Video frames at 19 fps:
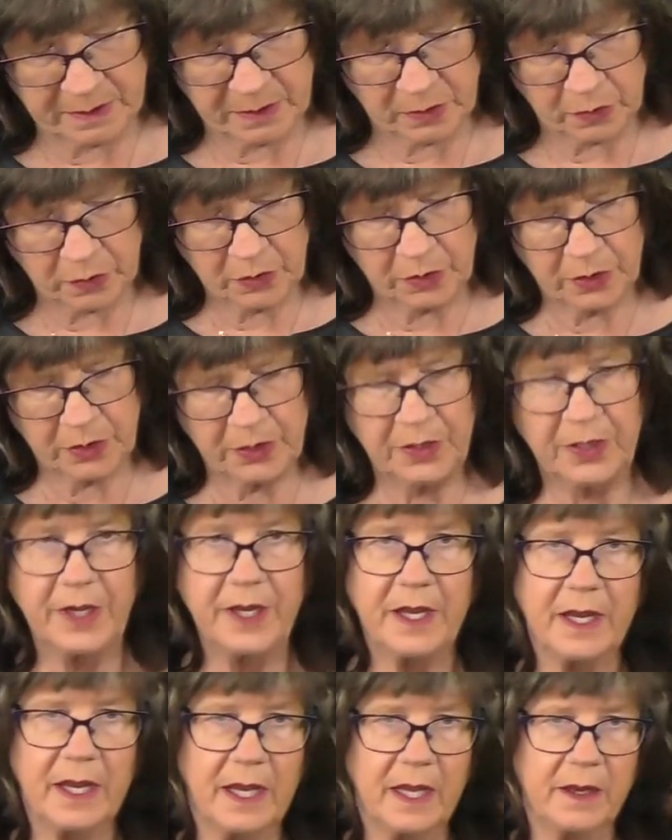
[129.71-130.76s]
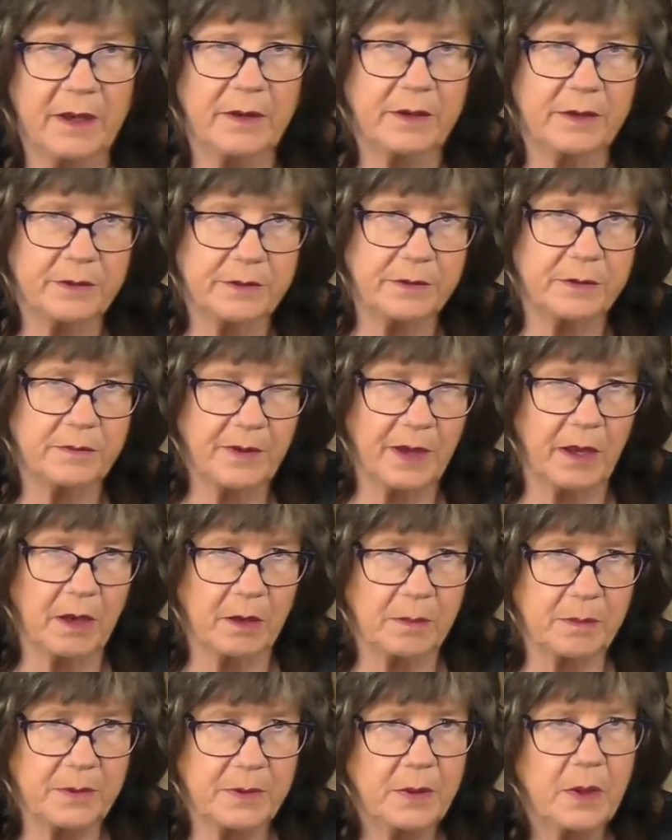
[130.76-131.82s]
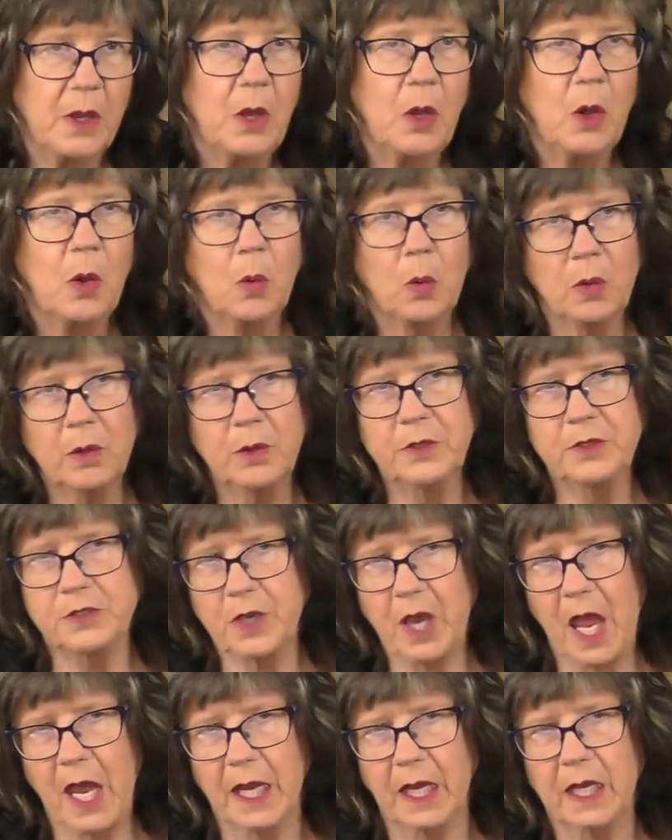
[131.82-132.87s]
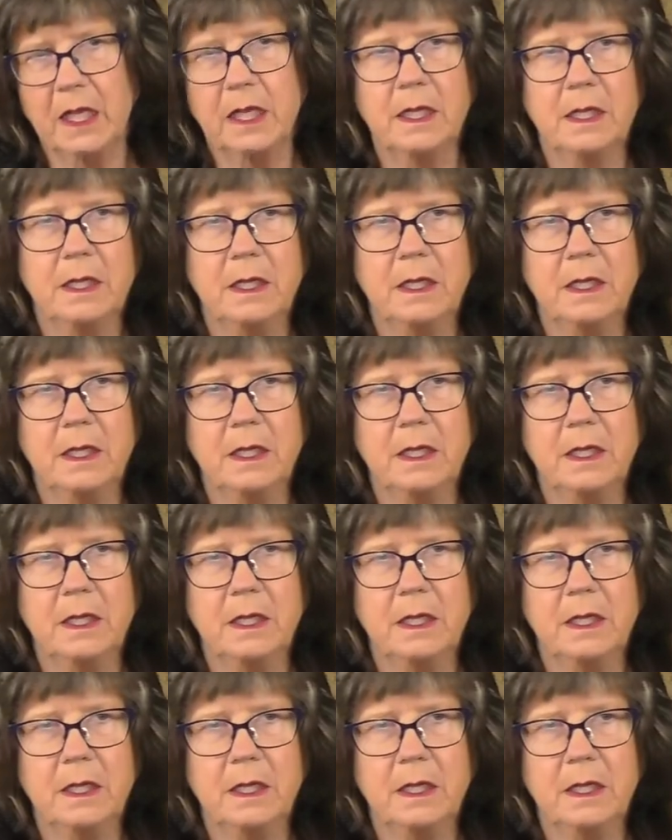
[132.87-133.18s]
learned and developed. Words like